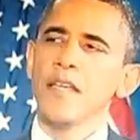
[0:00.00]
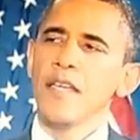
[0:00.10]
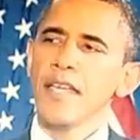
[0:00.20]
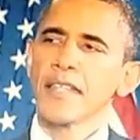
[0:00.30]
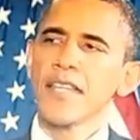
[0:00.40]

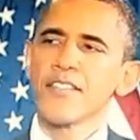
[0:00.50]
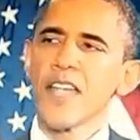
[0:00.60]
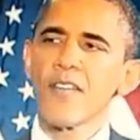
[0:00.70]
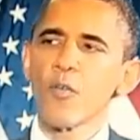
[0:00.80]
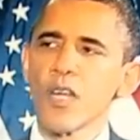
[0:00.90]
It leaves
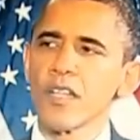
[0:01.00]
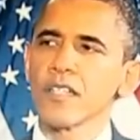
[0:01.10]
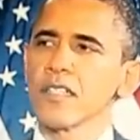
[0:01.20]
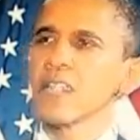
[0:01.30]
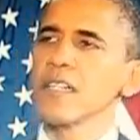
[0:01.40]

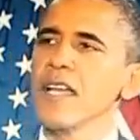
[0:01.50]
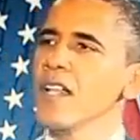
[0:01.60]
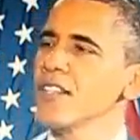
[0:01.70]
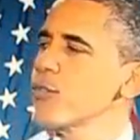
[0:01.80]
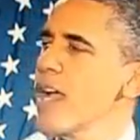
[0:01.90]
everyone
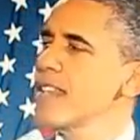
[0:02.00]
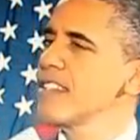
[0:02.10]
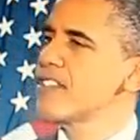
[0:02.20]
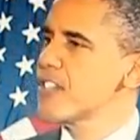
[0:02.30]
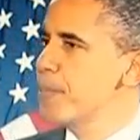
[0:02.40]
else
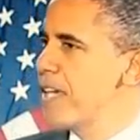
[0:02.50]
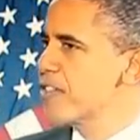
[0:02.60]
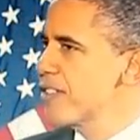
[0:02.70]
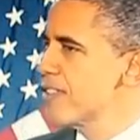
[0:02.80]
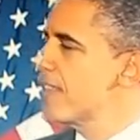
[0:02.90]
rightly
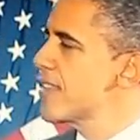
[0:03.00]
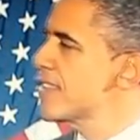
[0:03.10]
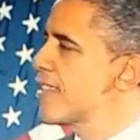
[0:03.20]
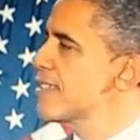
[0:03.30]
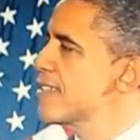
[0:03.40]
suspicious that the
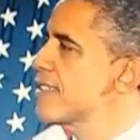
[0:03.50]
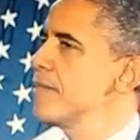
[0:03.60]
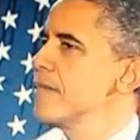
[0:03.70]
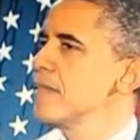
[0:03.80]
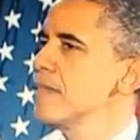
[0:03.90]

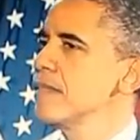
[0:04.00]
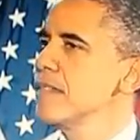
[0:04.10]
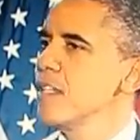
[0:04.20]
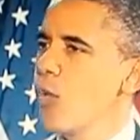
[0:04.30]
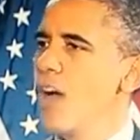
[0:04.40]
system
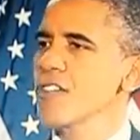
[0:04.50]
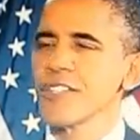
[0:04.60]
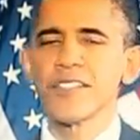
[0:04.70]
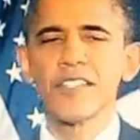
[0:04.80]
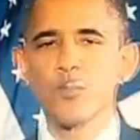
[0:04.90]
in
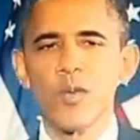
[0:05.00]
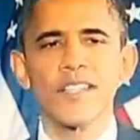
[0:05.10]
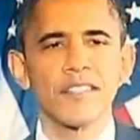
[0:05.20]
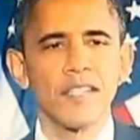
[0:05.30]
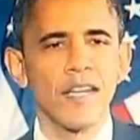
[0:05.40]
Washington is
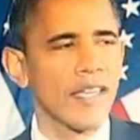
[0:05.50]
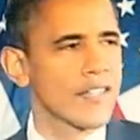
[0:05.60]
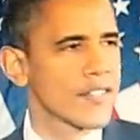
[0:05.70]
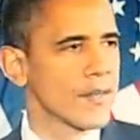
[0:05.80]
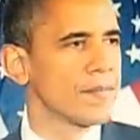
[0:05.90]
rigged
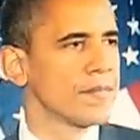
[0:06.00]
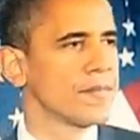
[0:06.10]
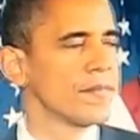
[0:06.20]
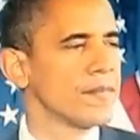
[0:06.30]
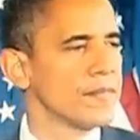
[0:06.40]
against them,
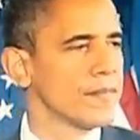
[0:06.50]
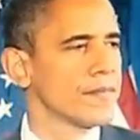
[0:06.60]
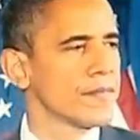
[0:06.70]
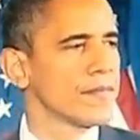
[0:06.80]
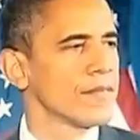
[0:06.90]

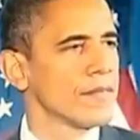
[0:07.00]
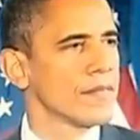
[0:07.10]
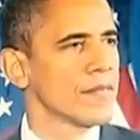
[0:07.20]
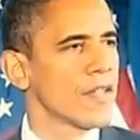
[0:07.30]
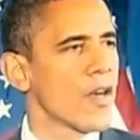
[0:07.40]

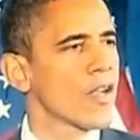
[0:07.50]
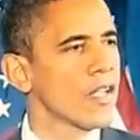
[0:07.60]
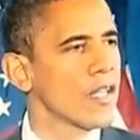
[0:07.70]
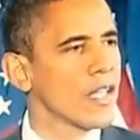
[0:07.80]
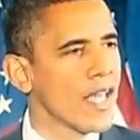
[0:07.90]
that
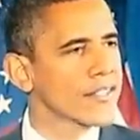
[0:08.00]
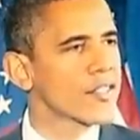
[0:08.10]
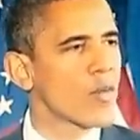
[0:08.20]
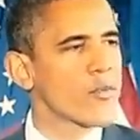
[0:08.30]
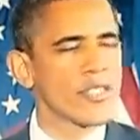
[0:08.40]
our
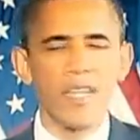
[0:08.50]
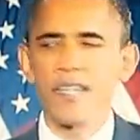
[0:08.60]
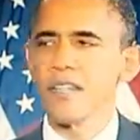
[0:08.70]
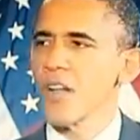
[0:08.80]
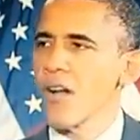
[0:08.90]
elected
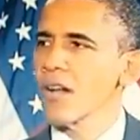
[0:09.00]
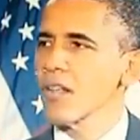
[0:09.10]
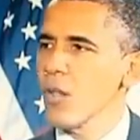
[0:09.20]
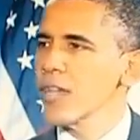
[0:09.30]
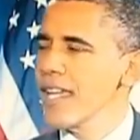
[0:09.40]
representatives aren't
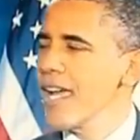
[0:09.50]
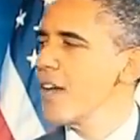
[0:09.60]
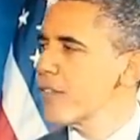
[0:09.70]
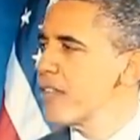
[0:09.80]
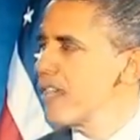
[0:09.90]
looking
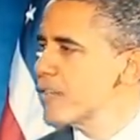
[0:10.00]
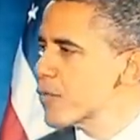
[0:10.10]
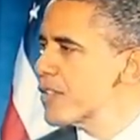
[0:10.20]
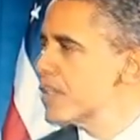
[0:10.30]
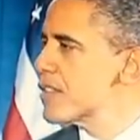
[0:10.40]
out for the
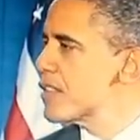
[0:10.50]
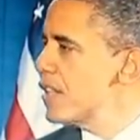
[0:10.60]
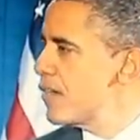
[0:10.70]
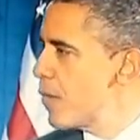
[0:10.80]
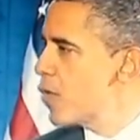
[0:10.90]
interests
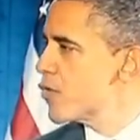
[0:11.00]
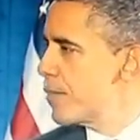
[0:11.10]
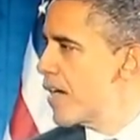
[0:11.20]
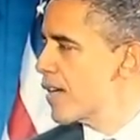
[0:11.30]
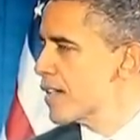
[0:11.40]
of most
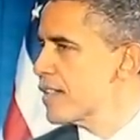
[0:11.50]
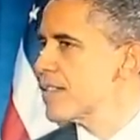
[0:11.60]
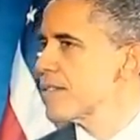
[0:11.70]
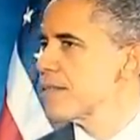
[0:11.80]
Americans.